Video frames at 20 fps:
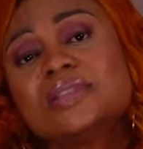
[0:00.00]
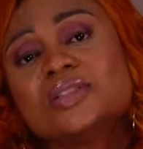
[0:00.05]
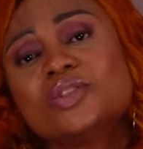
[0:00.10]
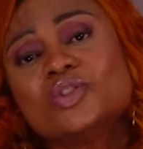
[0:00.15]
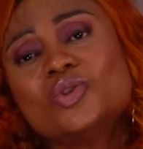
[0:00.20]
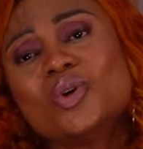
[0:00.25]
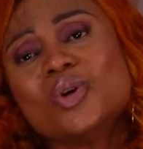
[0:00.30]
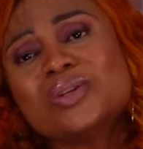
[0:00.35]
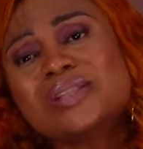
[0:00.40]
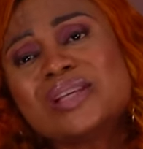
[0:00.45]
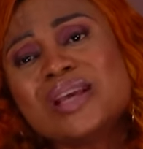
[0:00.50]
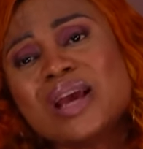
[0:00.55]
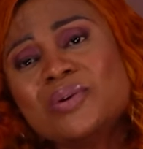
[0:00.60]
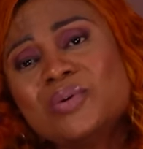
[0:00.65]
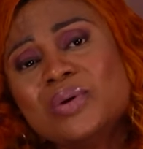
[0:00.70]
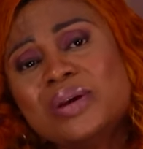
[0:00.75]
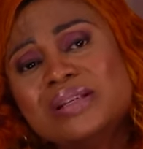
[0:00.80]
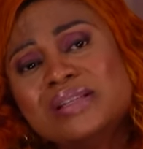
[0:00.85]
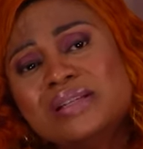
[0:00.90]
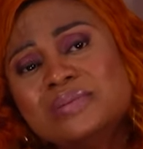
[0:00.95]
Just say you're not
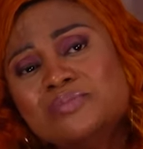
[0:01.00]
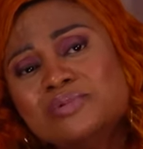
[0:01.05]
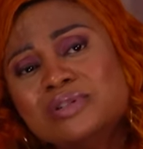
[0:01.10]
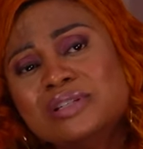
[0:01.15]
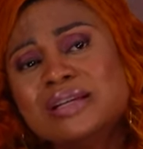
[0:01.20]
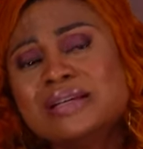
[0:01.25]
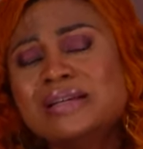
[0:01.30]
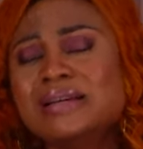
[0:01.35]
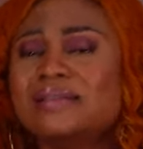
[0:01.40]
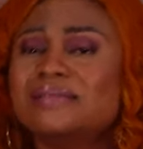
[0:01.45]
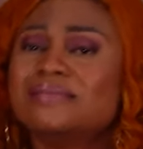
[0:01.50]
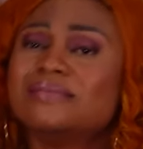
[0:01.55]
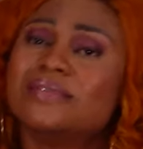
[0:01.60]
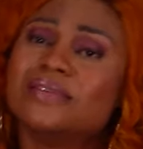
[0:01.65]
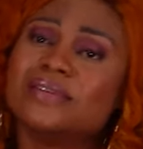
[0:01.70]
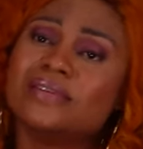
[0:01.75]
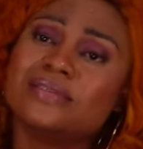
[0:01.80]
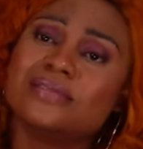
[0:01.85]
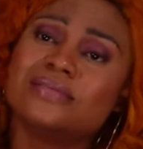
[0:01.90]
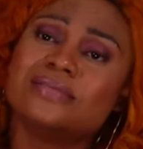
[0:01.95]
in the mood again.
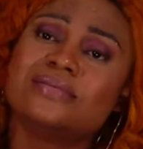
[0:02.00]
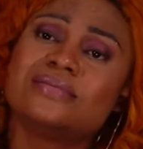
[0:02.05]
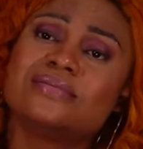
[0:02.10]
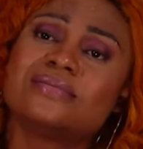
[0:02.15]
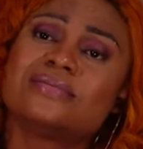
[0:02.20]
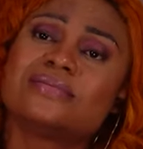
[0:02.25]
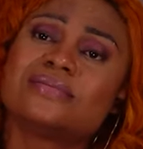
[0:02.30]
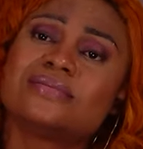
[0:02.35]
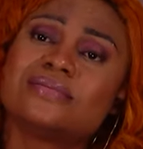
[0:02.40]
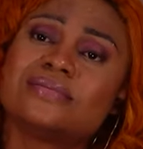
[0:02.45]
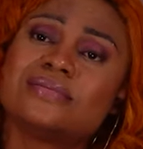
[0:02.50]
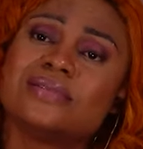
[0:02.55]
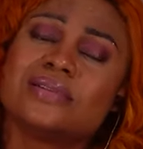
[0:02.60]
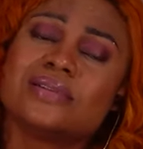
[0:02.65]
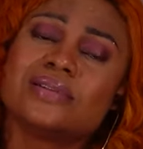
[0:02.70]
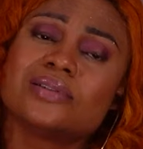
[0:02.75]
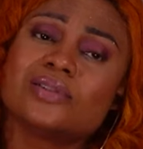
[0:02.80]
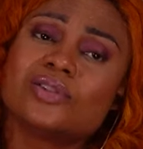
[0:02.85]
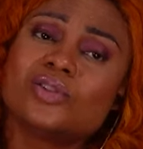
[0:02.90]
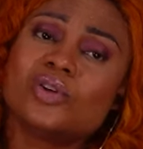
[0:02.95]

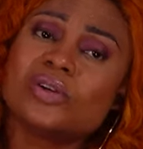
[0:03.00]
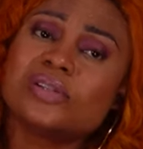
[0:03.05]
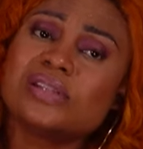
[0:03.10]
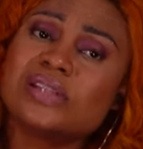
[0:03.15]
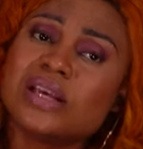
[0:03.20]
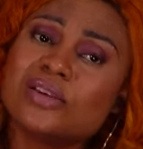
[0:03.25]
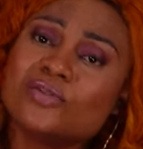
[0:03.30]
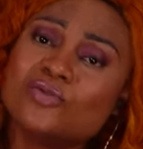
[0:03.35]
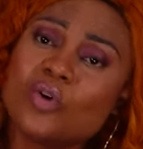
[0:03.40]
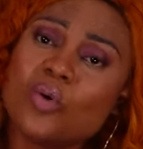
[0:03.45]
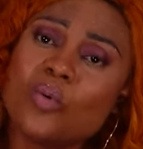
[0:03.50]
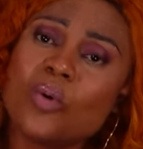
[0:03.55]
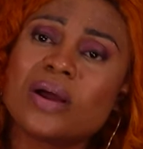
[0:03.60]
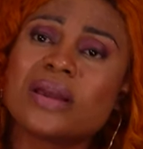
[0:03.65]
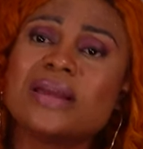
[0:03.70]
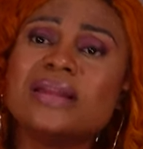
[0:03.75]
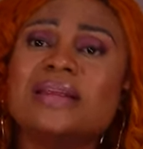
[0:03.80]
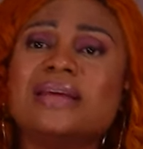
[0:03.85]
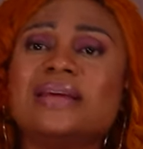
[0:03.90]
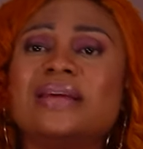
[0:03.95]
Just say it's not
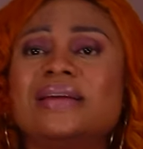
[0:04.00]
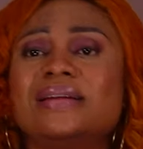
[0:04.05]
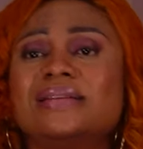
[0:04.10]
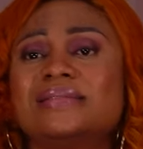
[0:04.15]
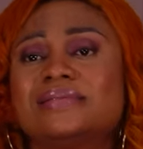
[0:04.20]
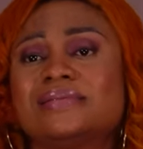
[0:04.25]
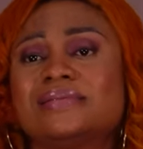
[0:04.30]
working again.